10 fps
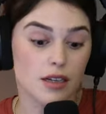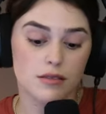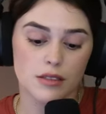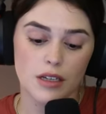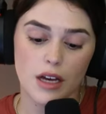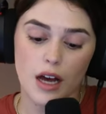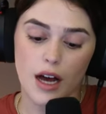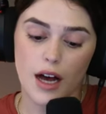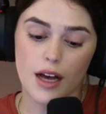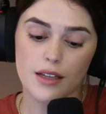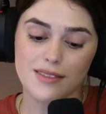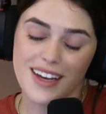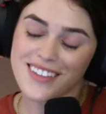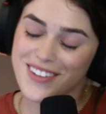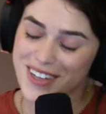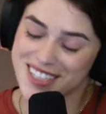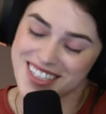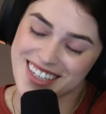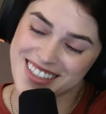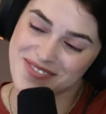Yeah. Uh, last
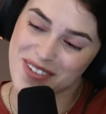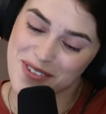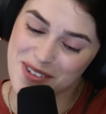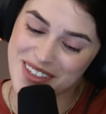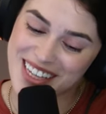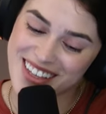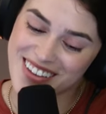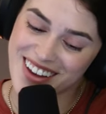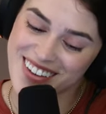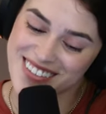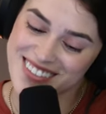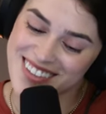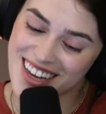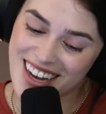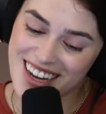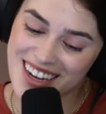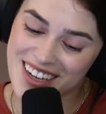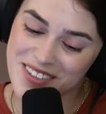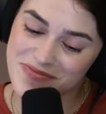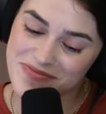question what? before we let you go.
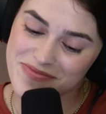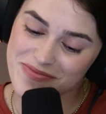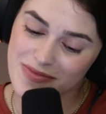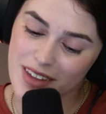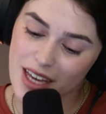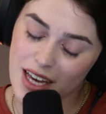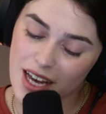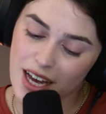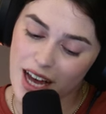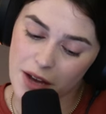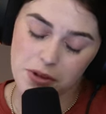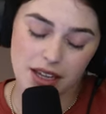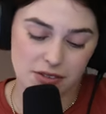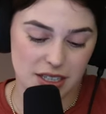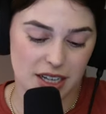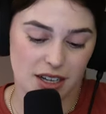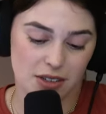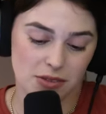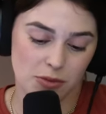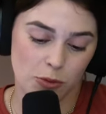Um, I would love to
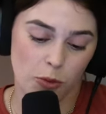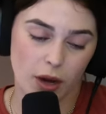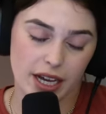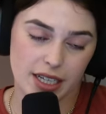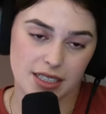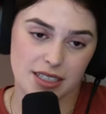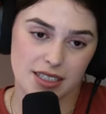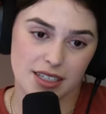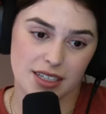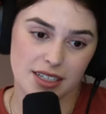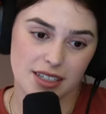know what.